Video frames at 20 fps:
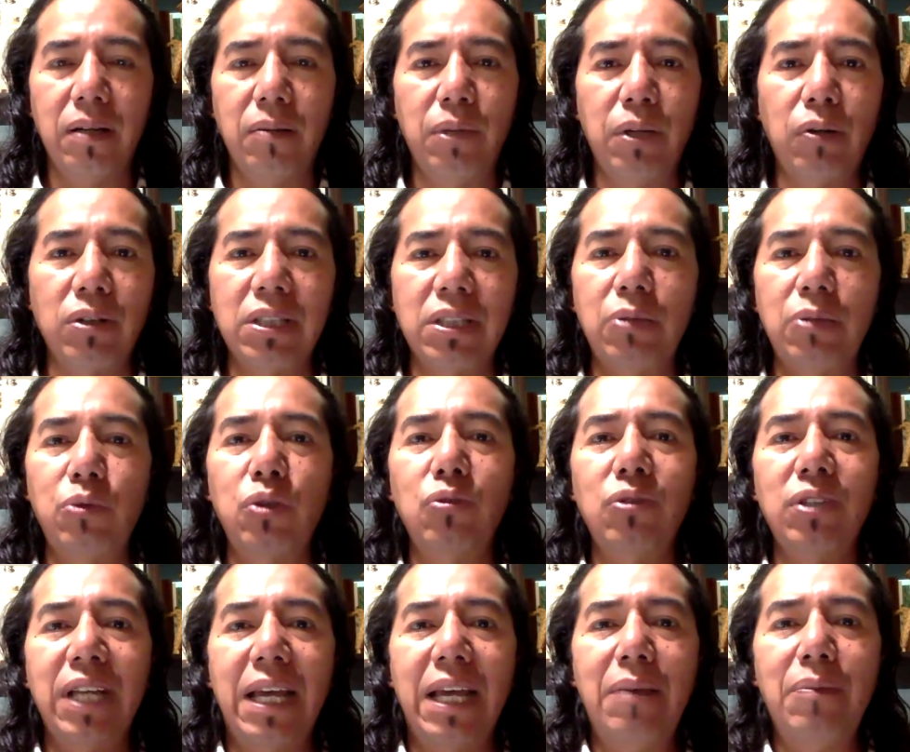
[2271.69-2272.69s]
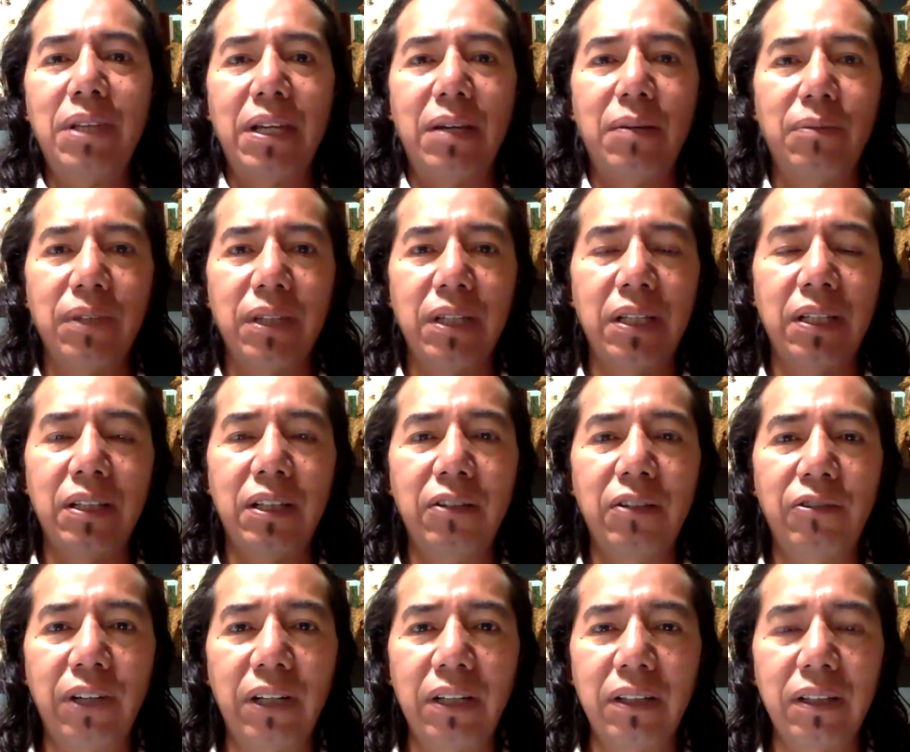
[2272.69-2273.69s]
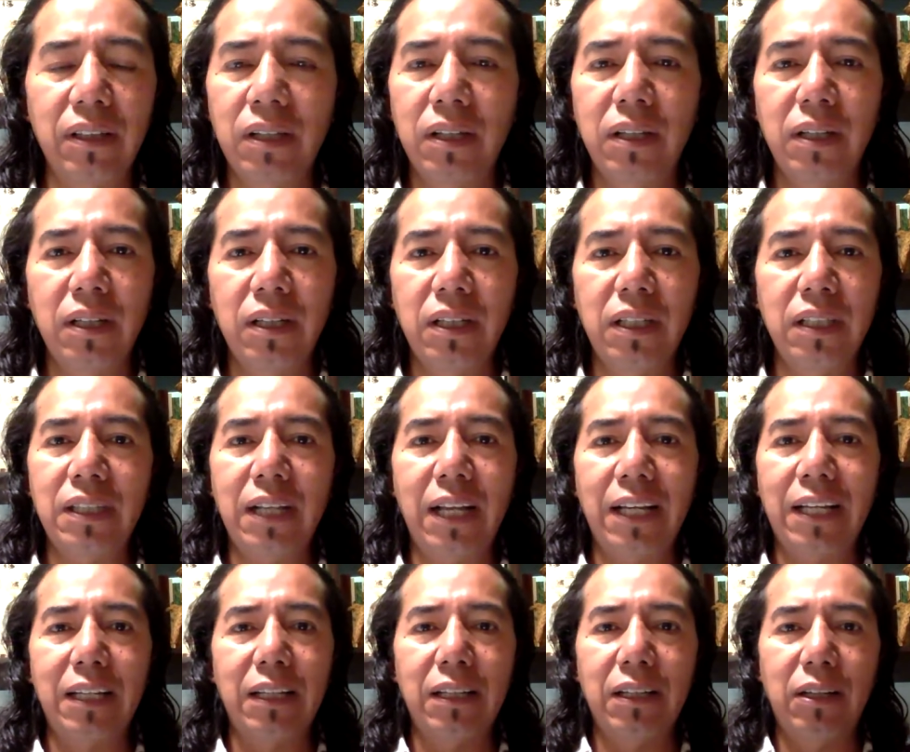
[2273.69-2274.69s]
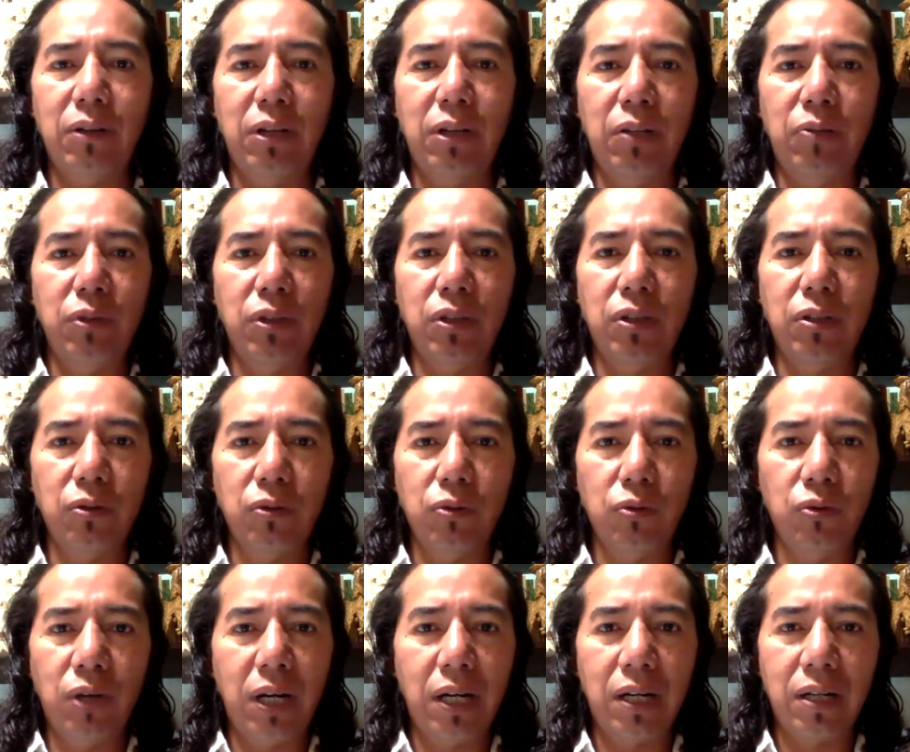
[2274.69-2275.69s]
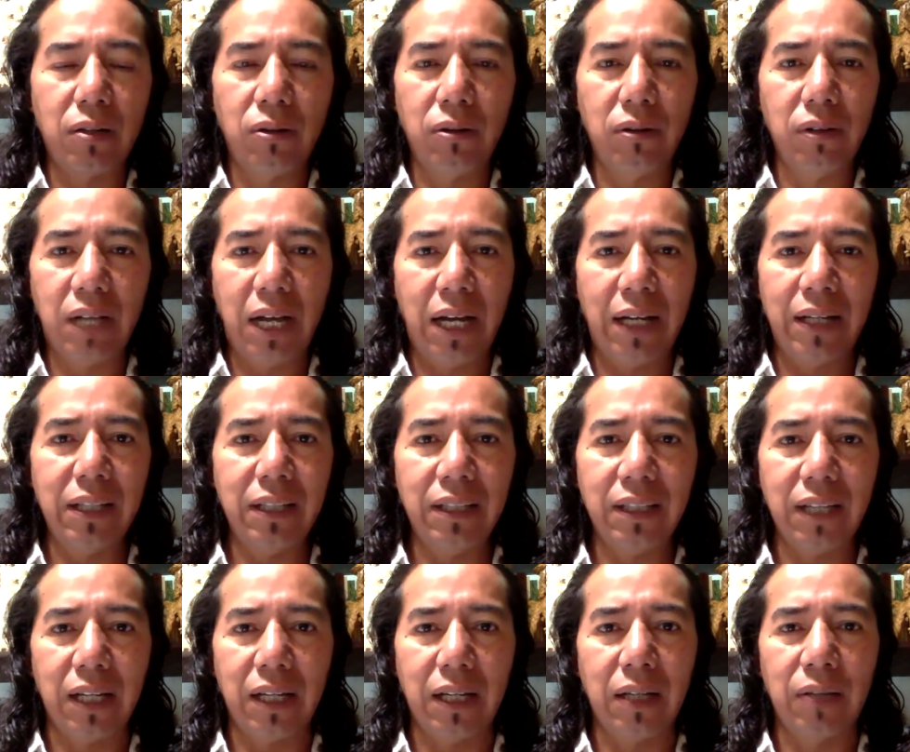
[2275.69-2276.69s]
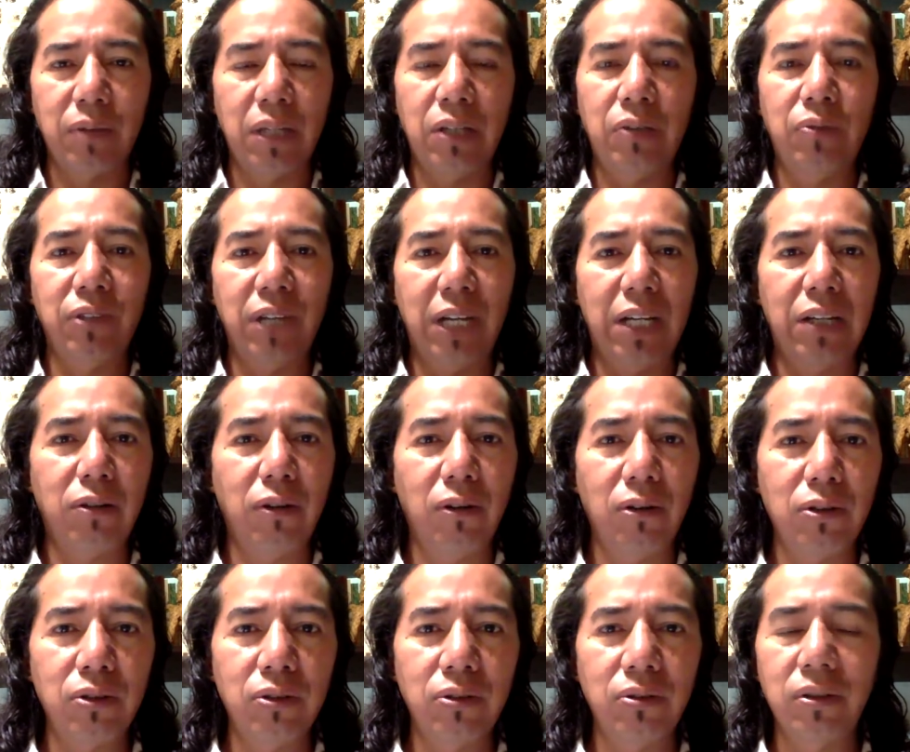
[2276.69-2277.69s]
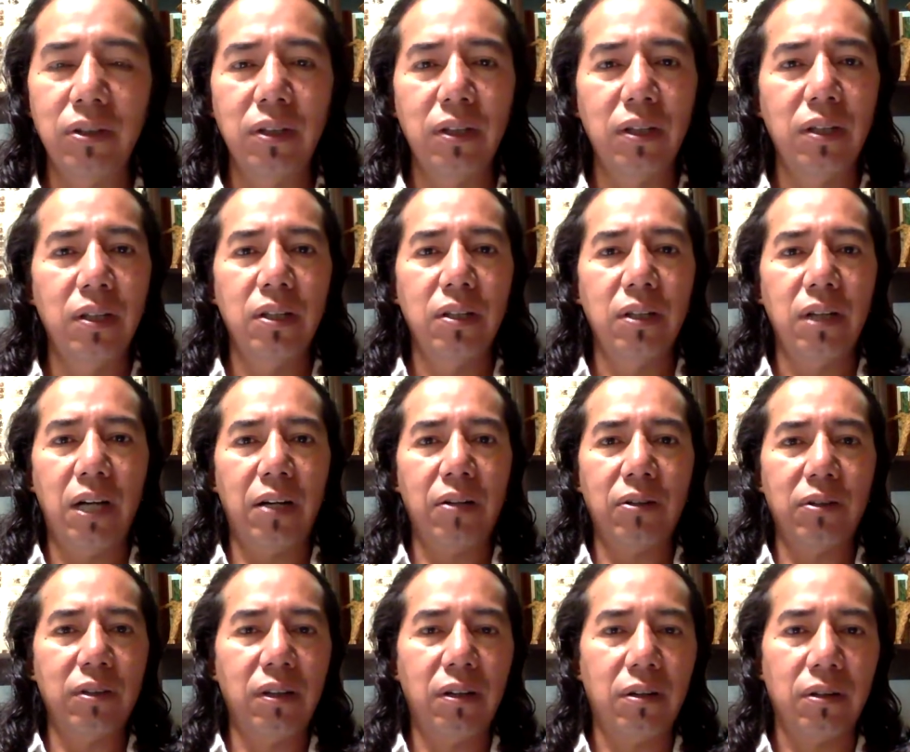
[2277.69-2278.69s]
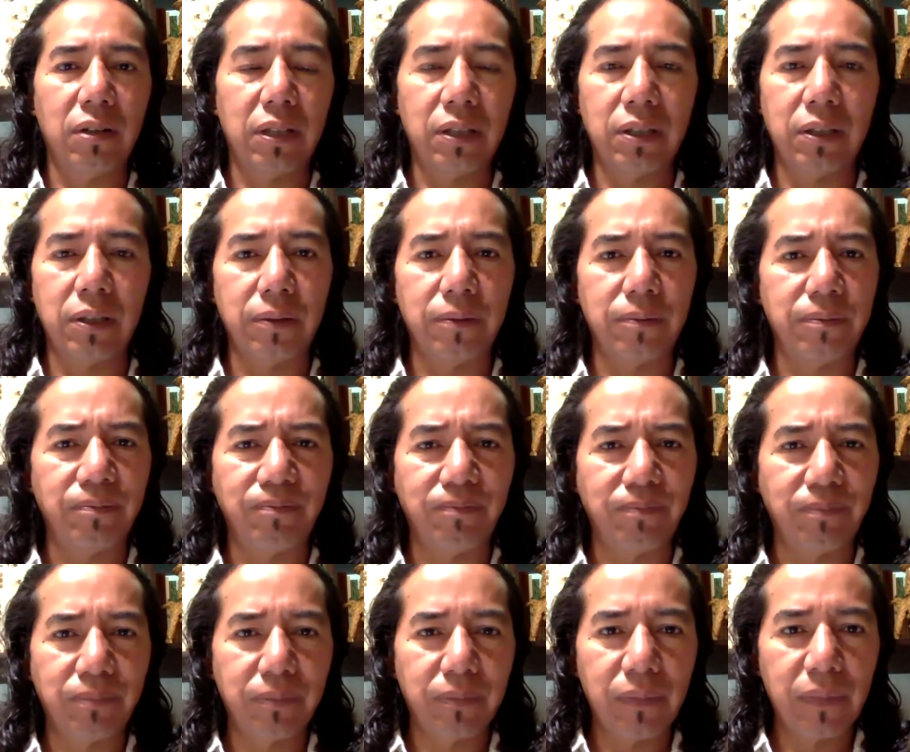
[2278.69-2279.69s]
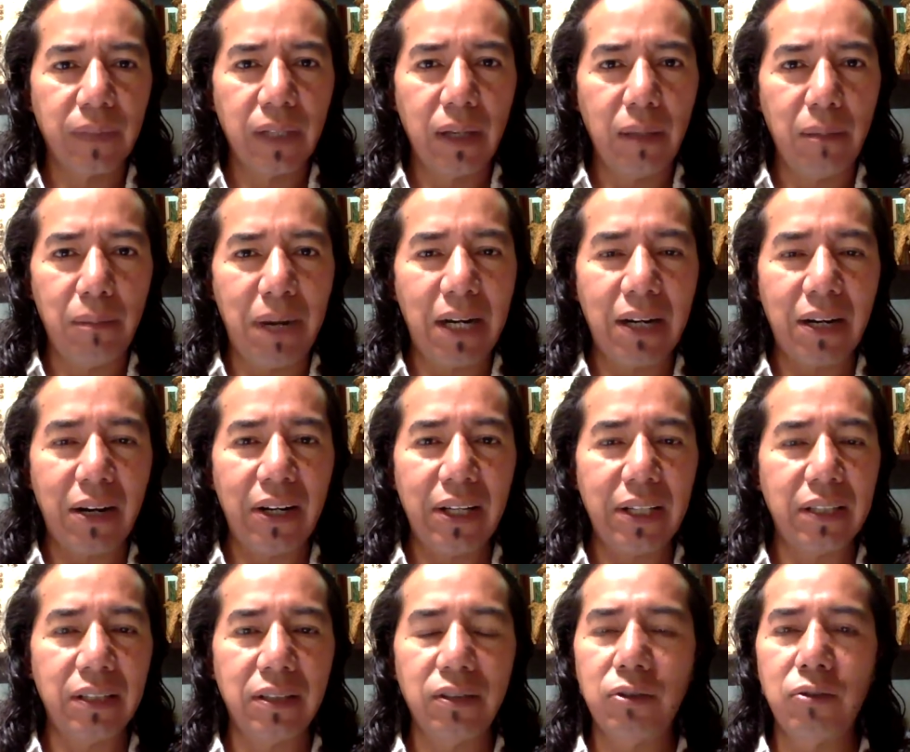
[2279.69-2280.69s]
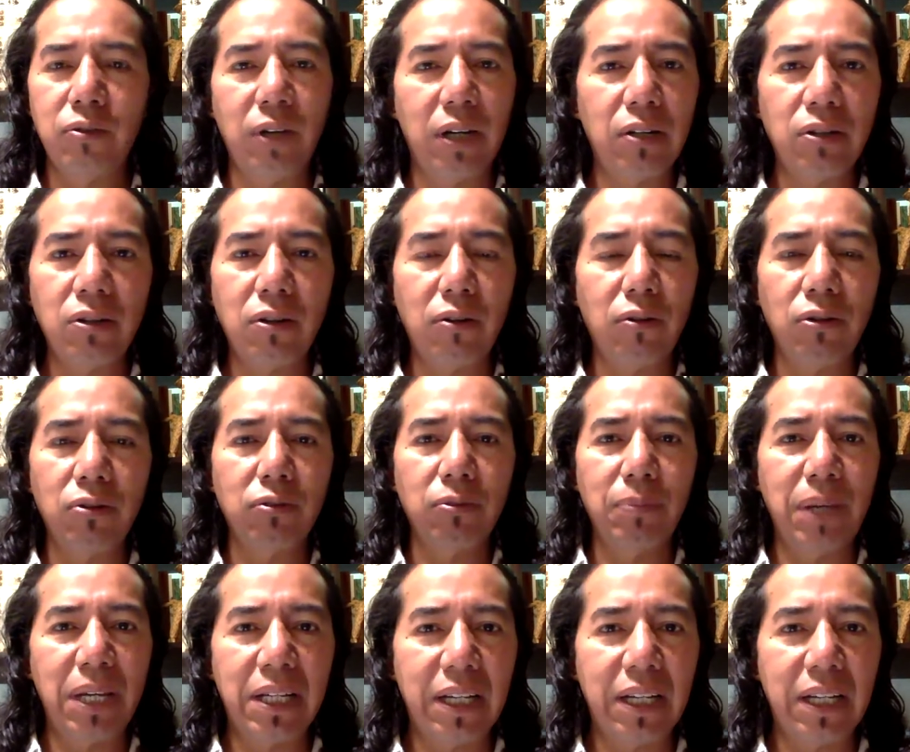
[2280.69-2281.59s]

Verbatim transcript: Because if you name them in different, it's like if you are called Anita, and if I call you, I don't know, um, Margaret, you are not going to make